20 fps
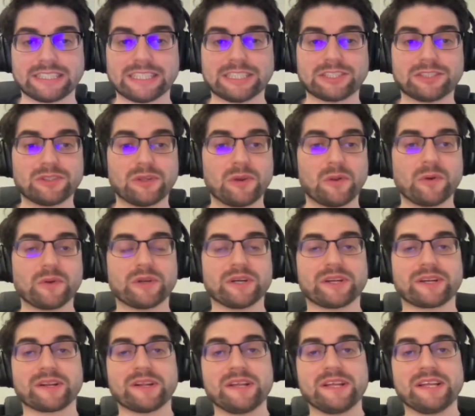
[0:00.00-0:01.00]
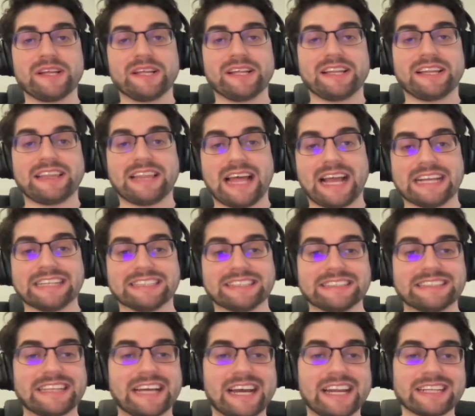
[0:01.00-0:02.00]
It's no longer light
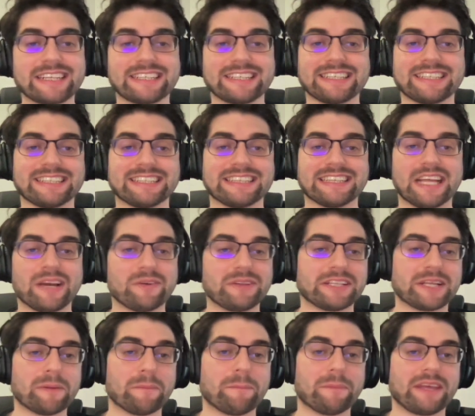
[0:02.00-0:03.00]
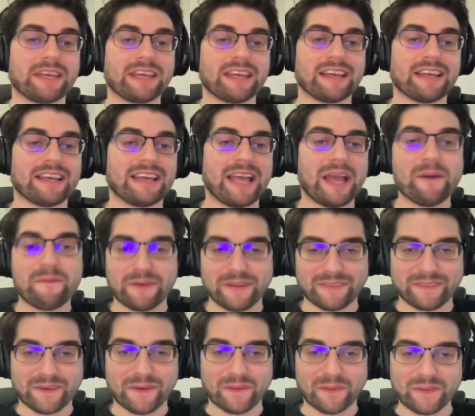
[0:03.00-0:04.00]
and dark. Now it can be every
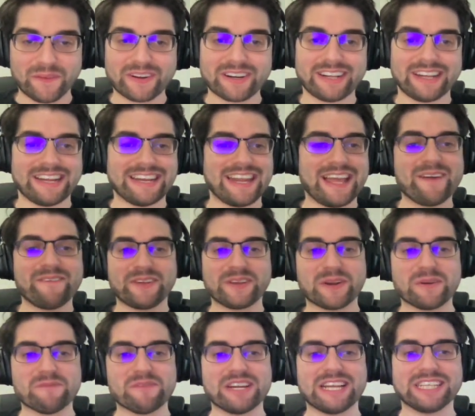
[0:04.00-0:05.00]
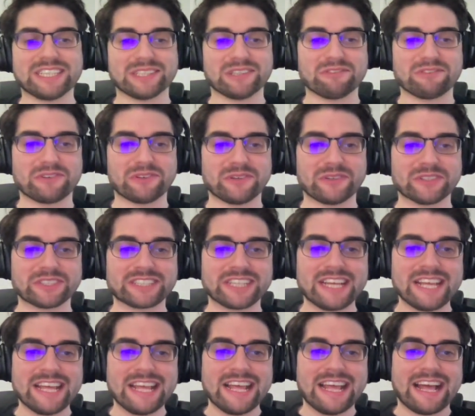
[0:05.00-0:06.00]
color and every combination of colors.
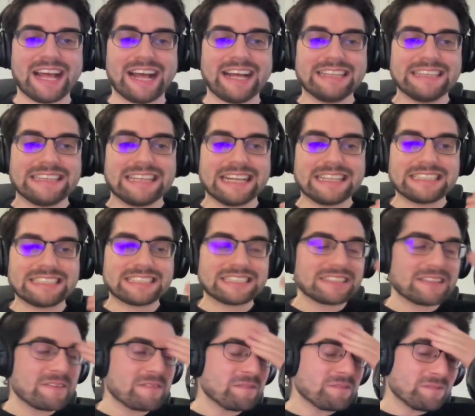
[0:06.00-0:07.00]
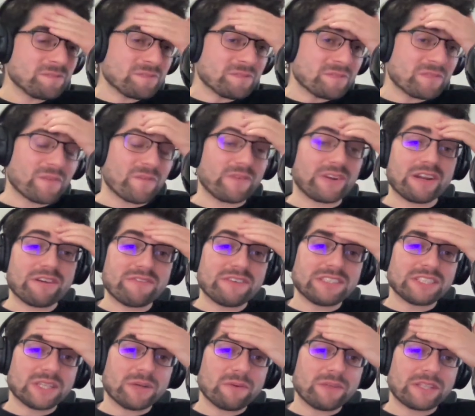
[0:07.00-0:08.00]
And that's, when I
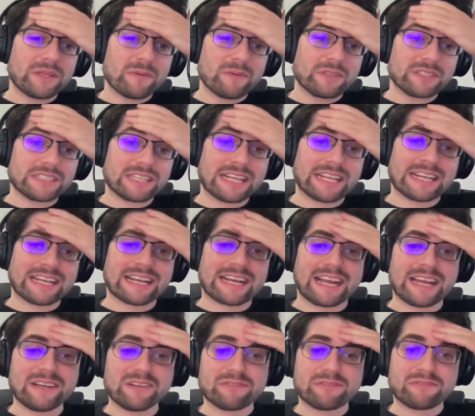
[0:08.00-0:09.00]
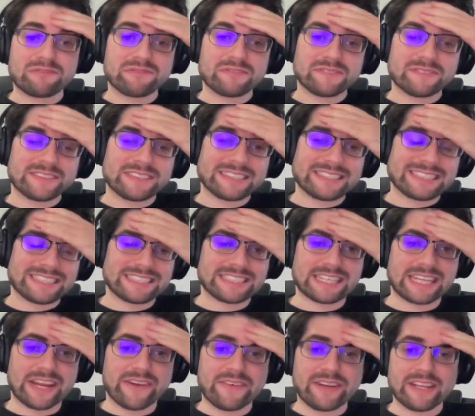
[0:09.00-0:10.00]
first saw it, it was like kind of
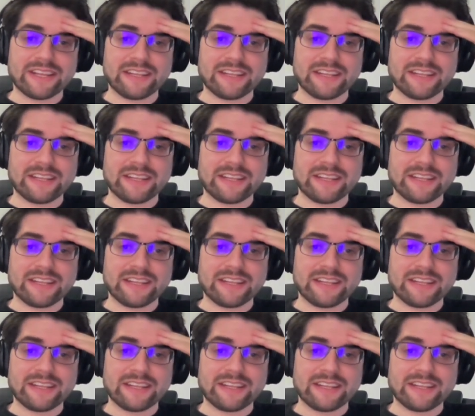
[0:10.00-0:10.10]
scary.